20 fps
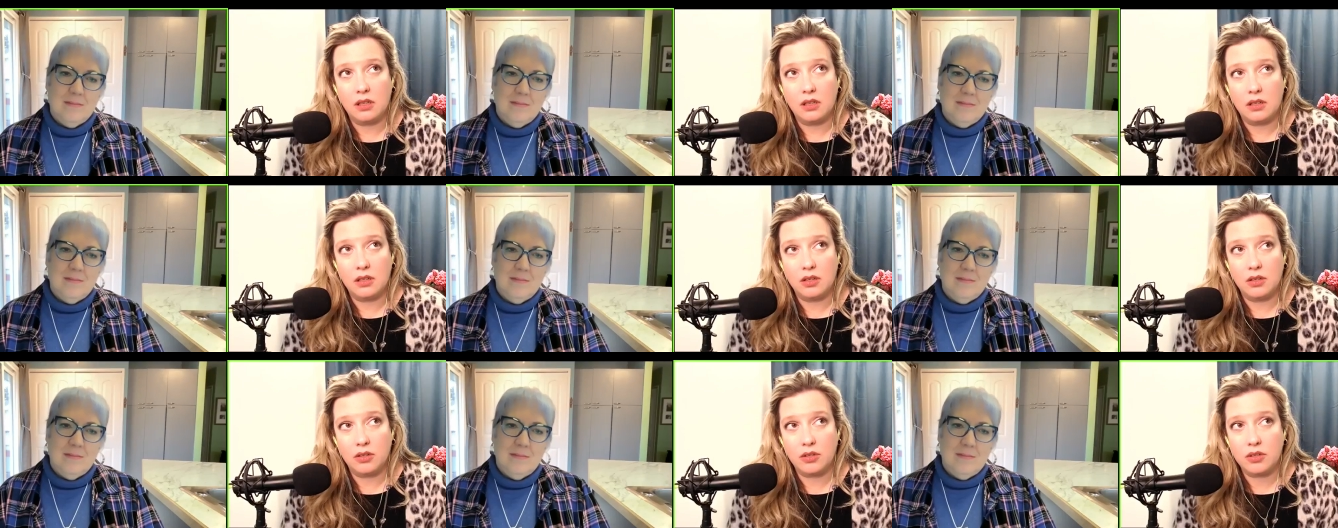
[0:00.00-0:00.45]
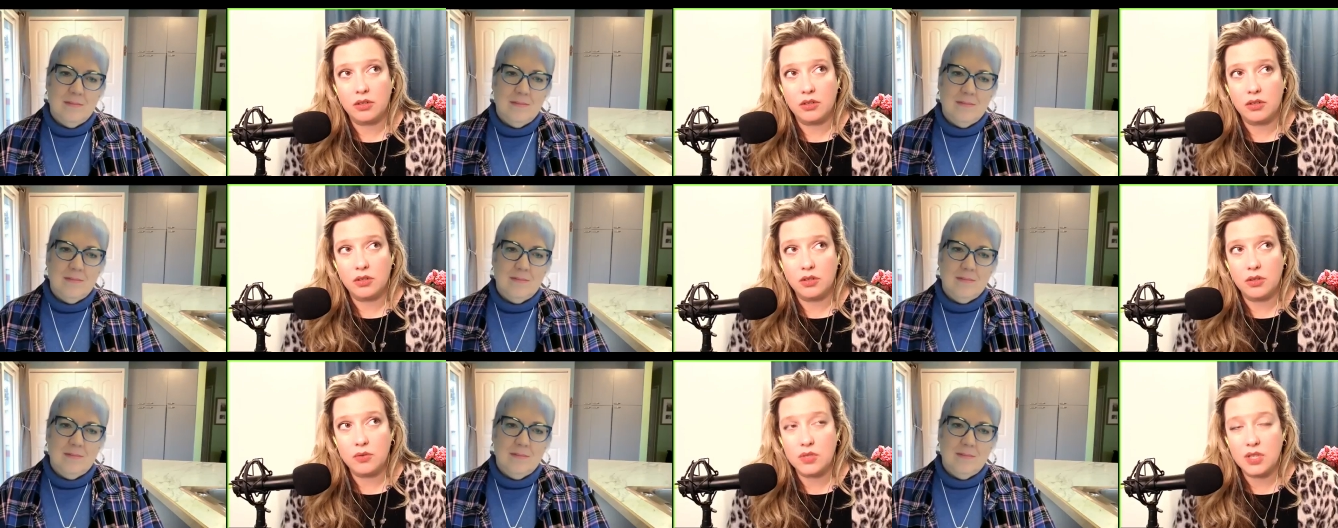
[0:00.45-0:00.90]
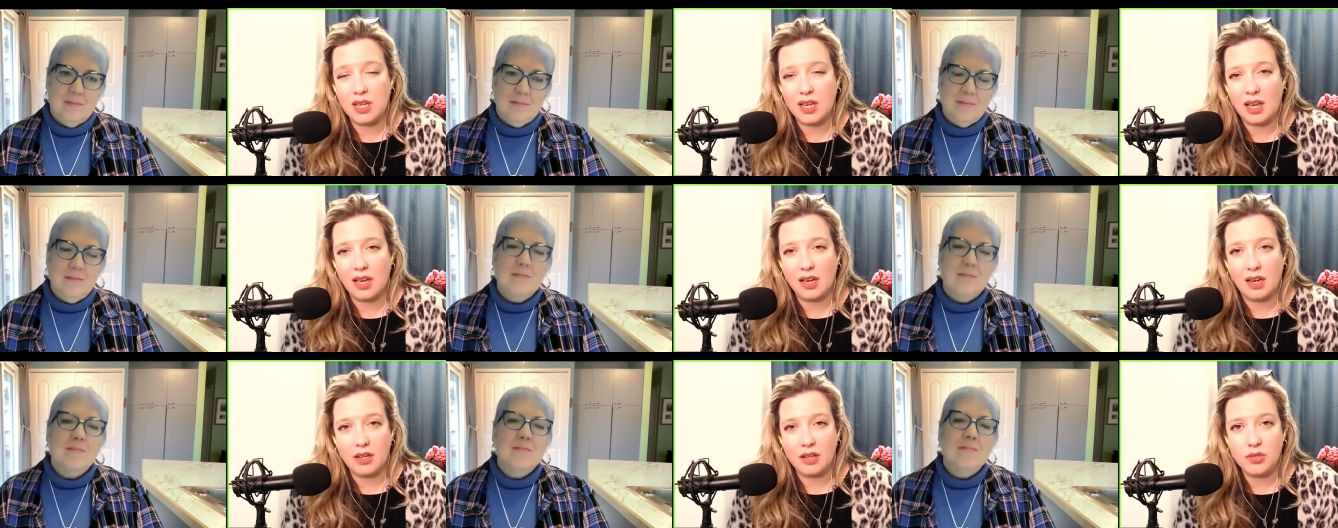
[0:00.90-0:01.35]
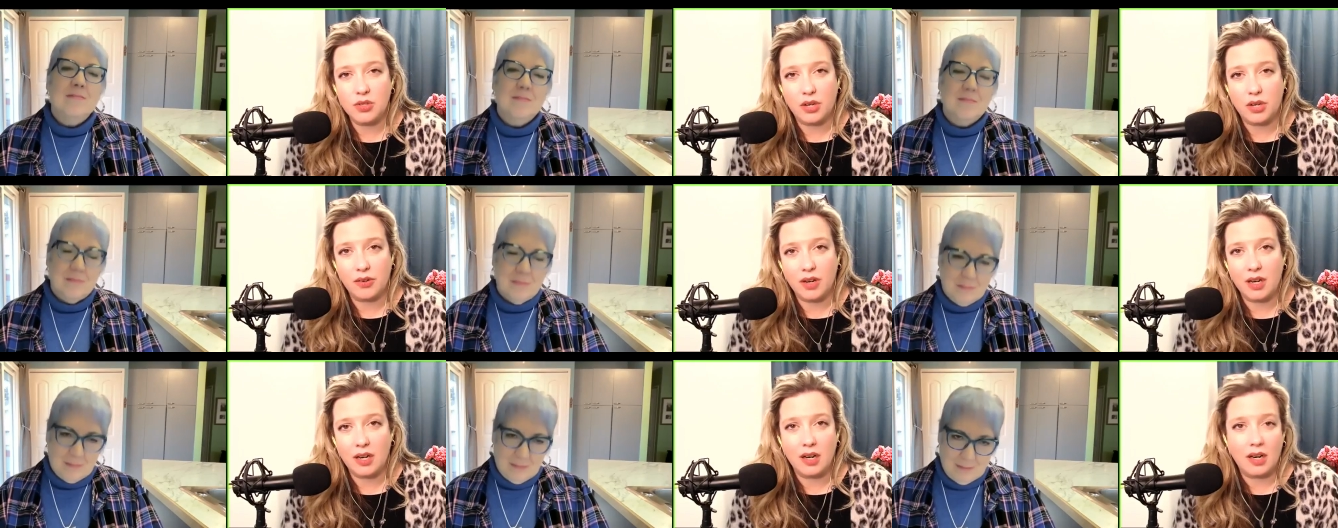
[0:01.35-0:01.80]
Speaker 1: you're using A I
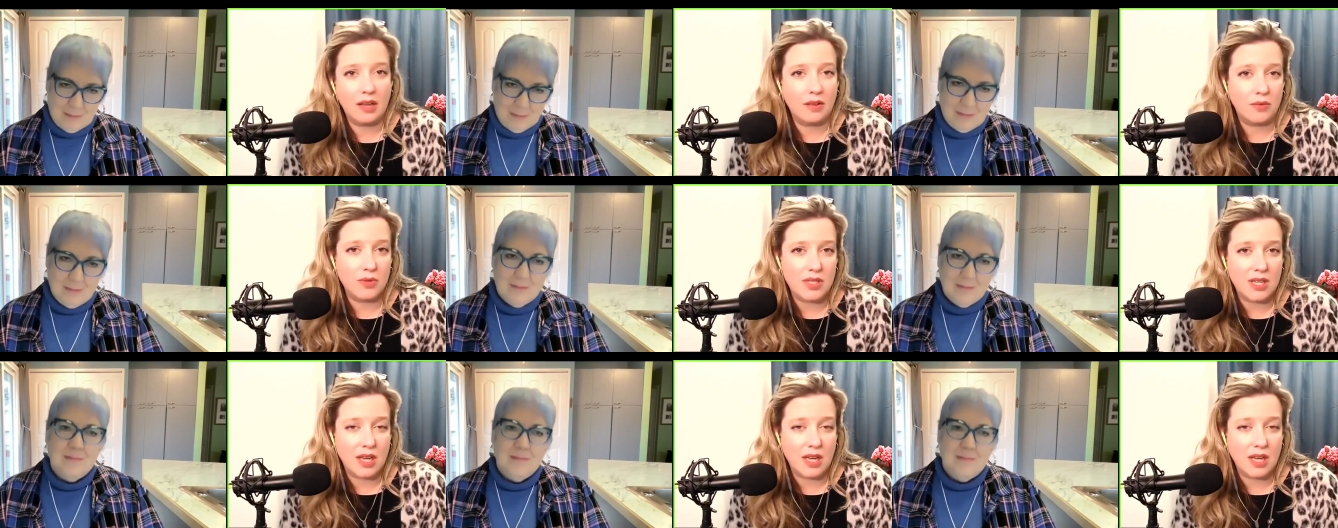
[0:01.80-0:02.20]
generated, I'd